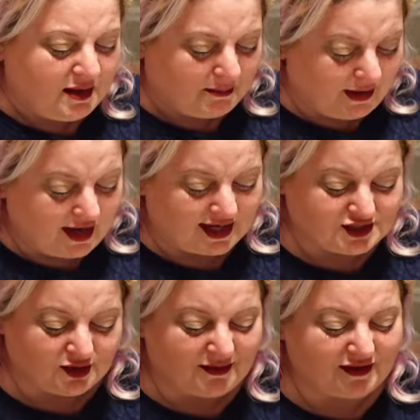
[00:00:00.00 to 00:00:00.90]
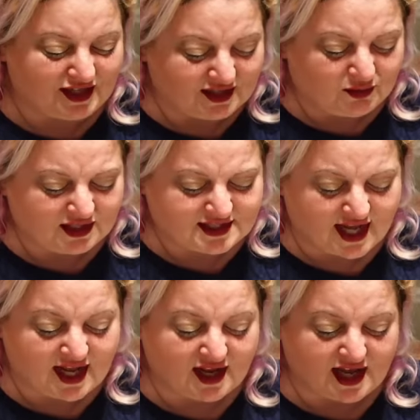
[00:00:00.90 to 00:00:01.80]
But I told him if he did want to
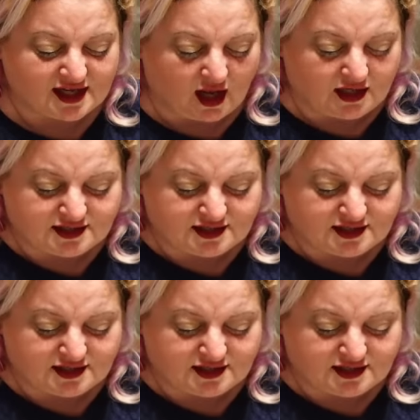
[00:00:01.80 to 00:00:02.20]
take